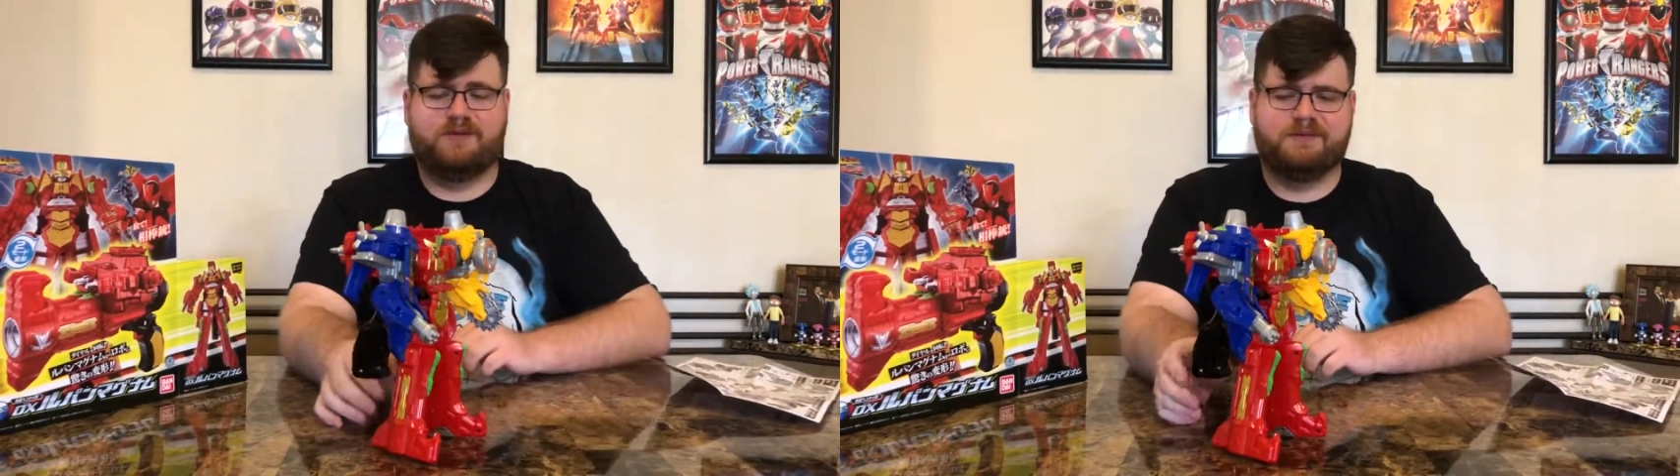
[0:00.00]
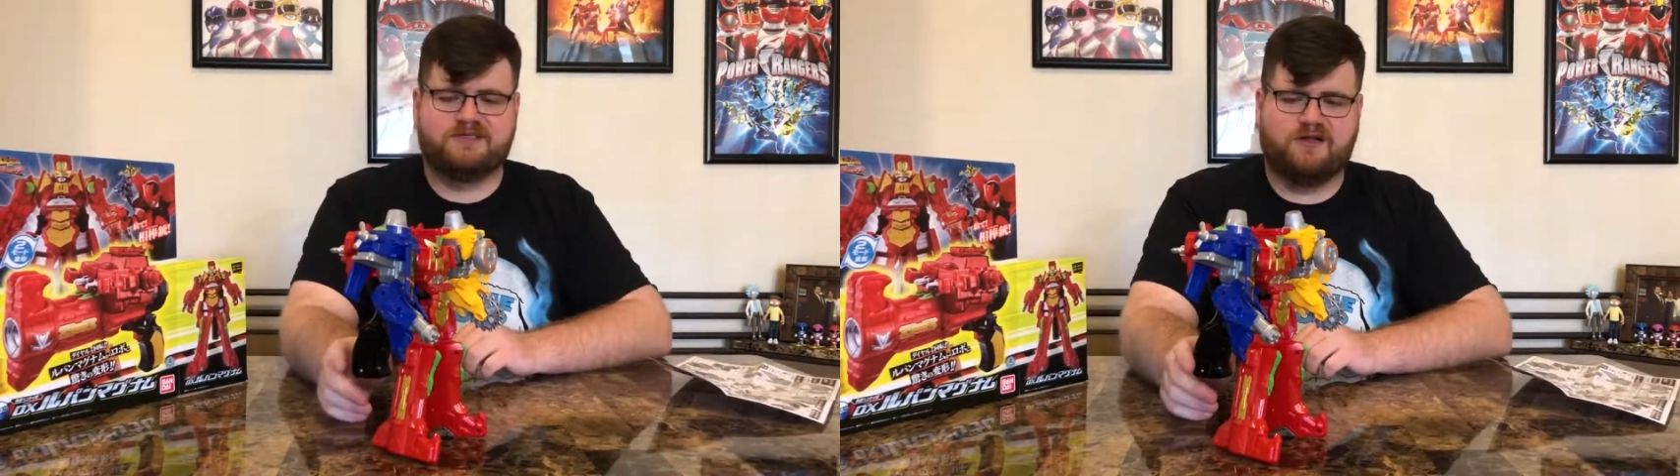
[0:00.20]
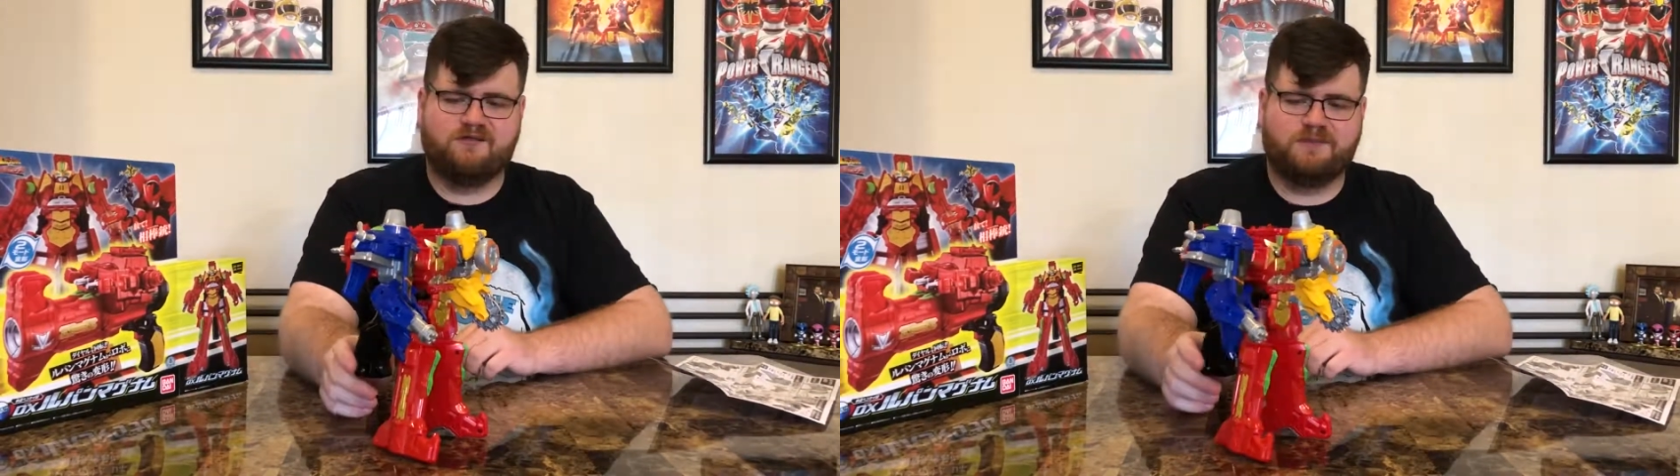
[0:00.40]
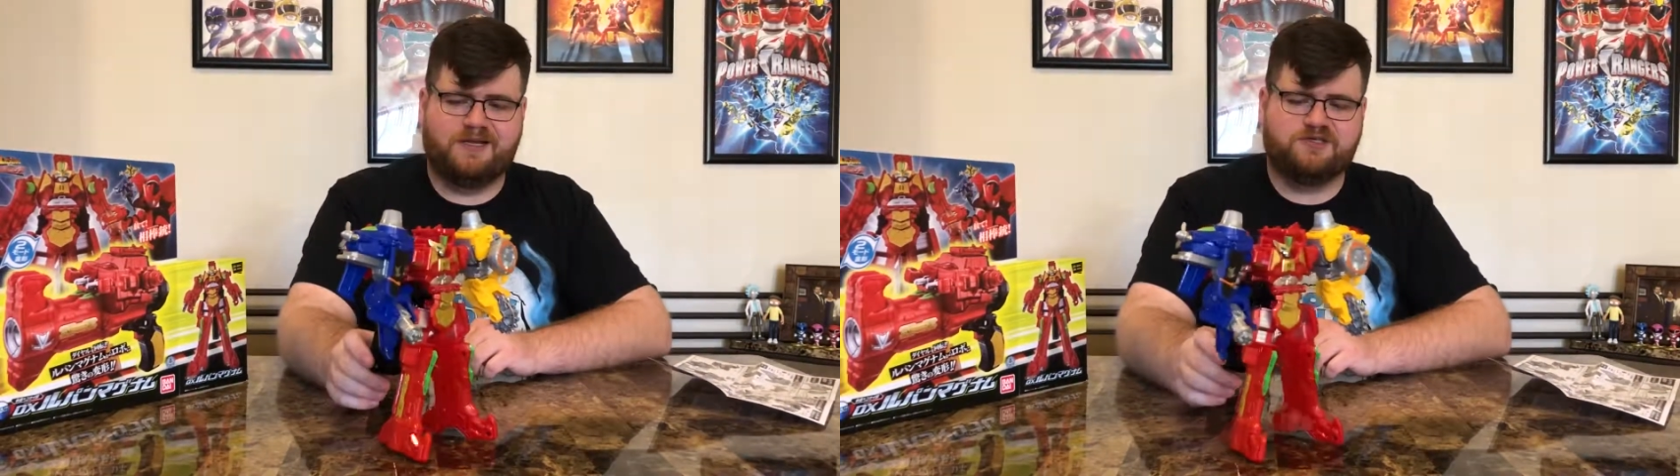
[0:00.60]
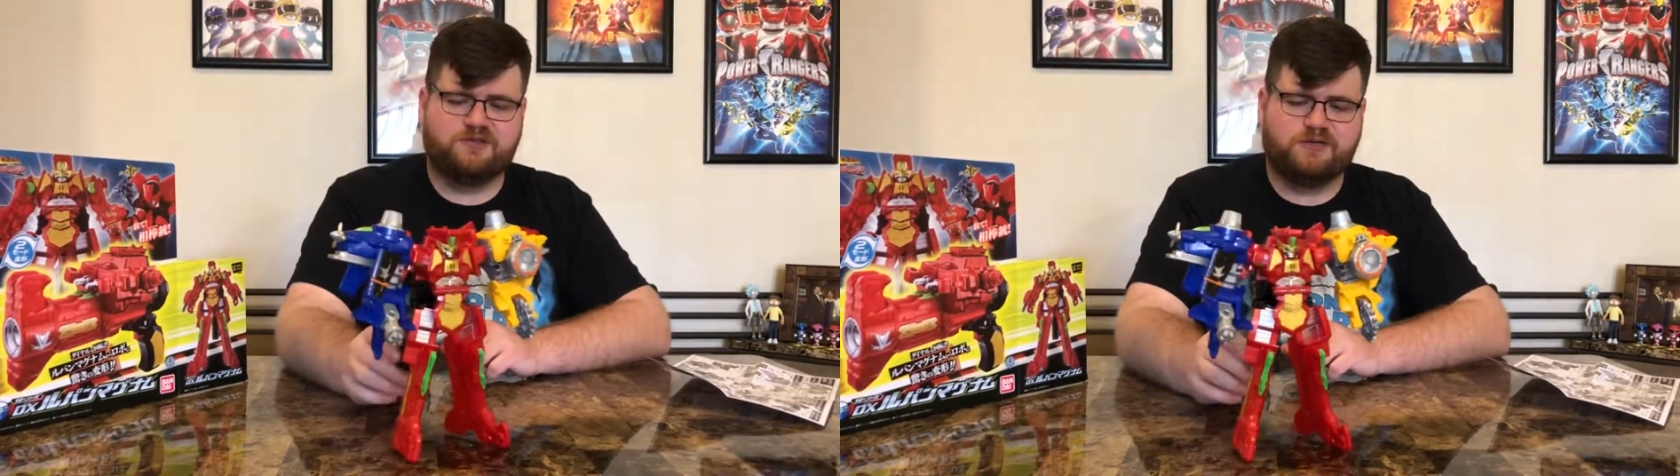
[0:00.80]
maybe it's all of them,
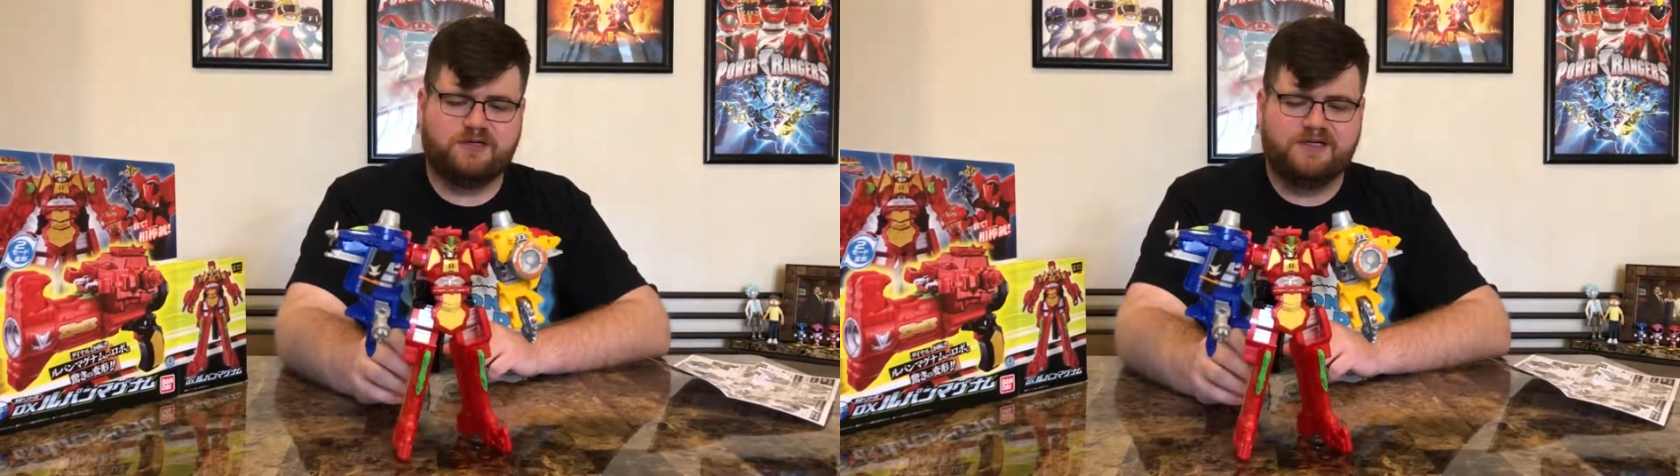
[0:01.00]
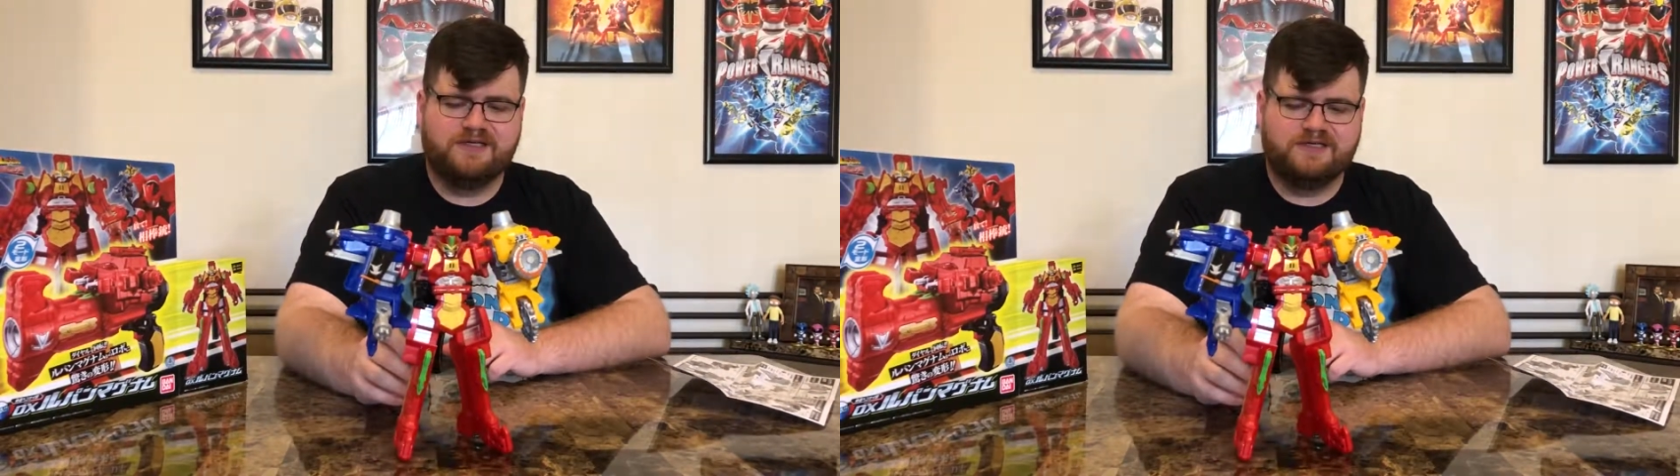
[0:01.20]
not sure.